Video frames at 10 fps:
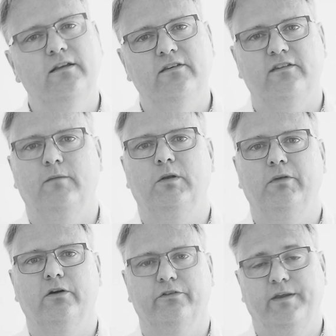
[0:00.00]
Simply
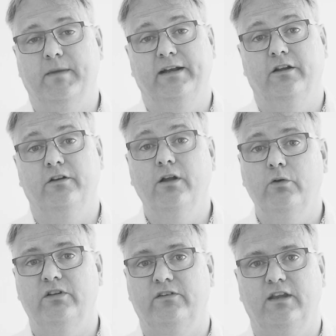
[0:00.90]
because they might not
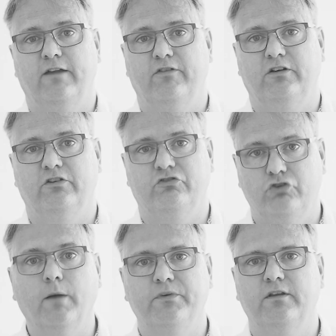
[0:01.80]
notice if it just
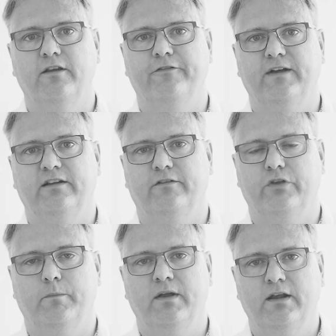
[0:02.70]
jumps in the face of
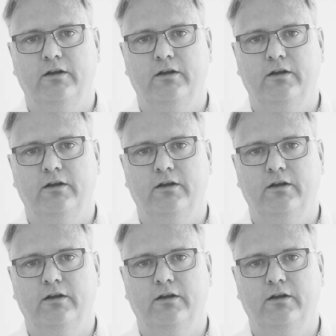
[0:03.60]
them.